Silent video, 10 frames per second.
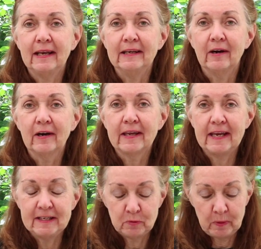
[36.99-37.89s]
and in our
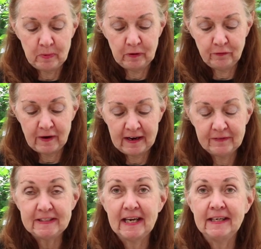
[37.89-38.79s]
case we put
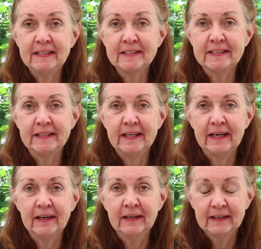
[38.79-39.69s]
five attendants in
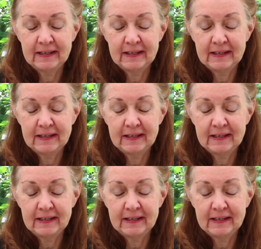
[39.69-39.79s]
there.